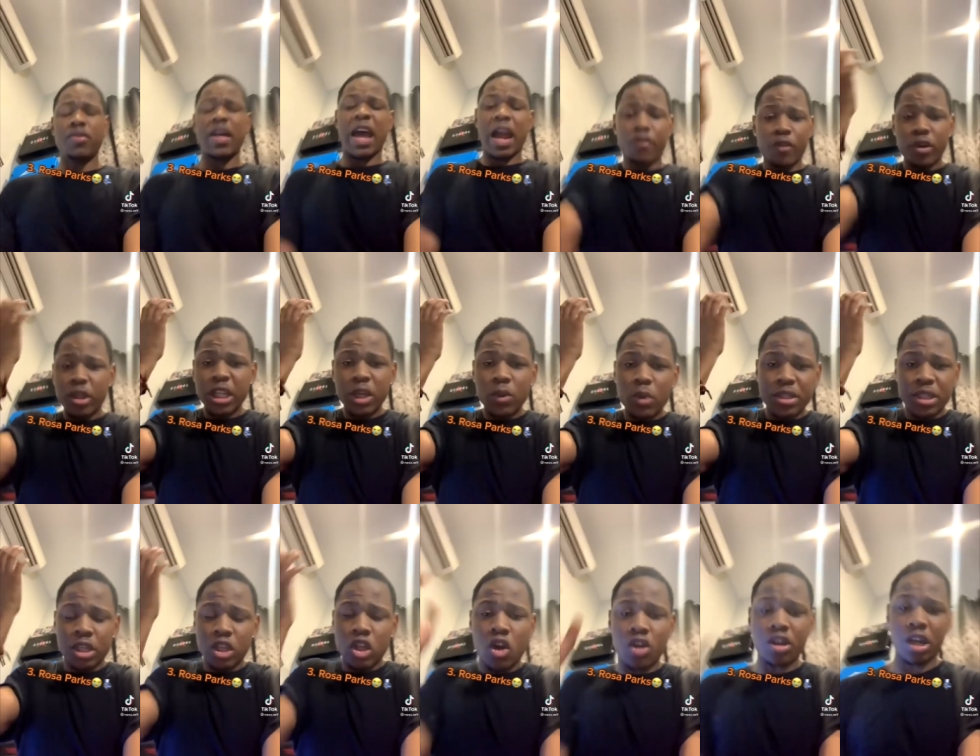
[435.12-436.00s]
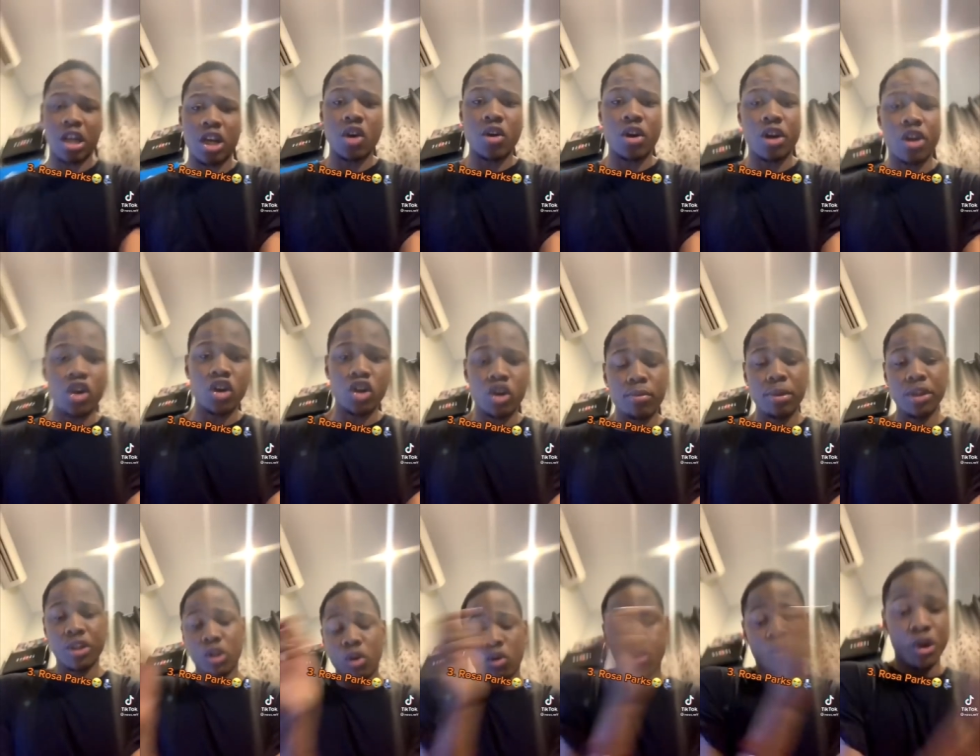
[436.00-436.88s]
really wasn't long ago at all, but the
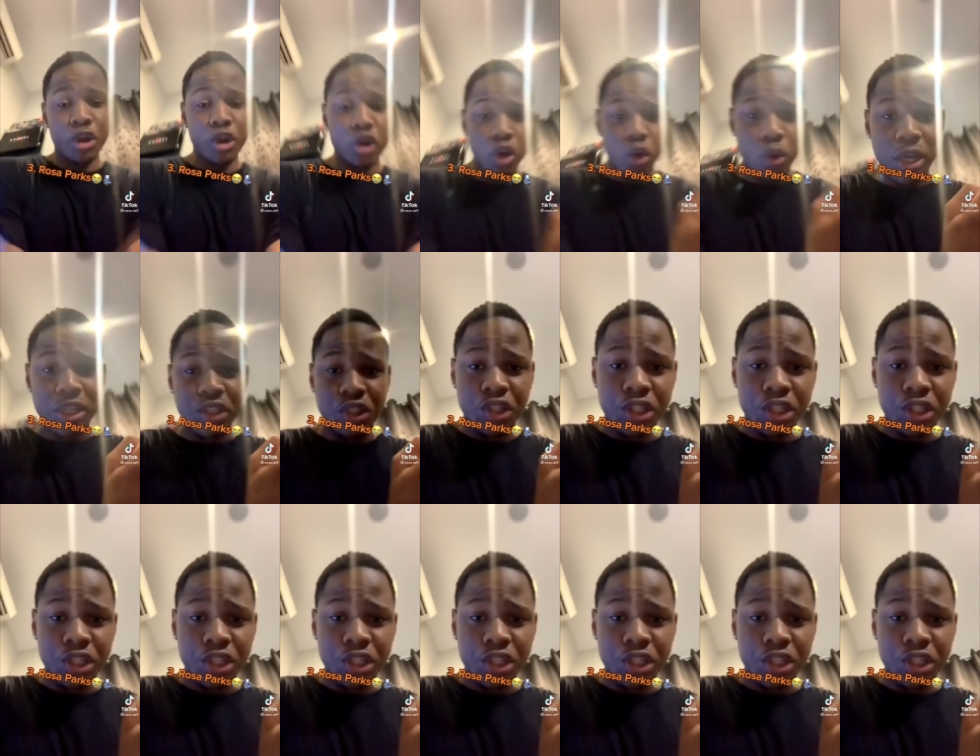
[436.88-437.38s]
real question